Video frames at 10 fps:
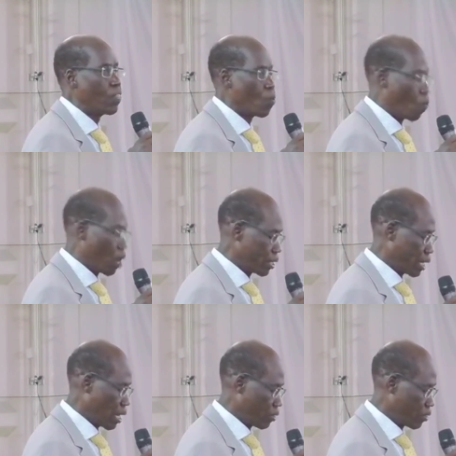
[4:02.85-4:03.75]

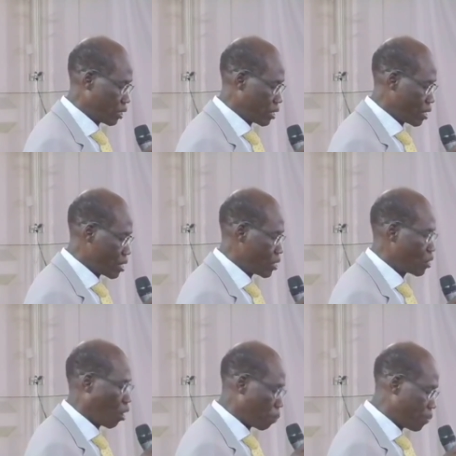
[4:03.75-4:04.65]
1,000
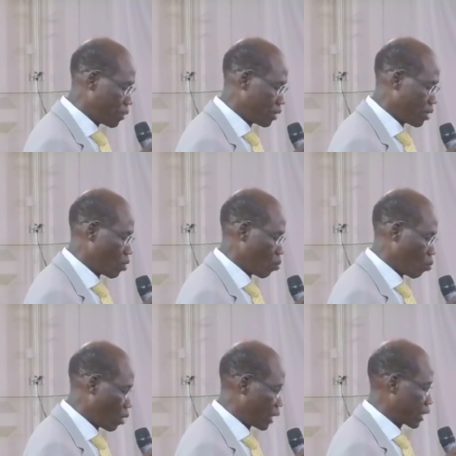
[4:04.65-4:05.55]
top
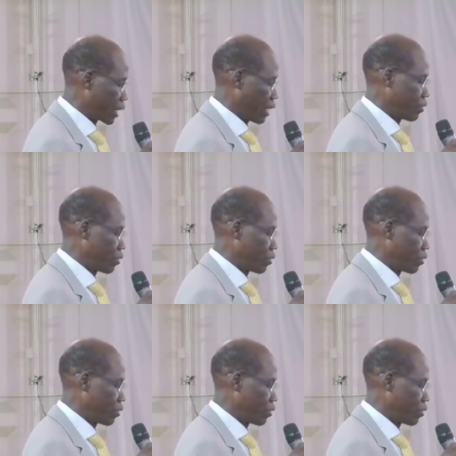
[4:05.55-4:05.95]
world-class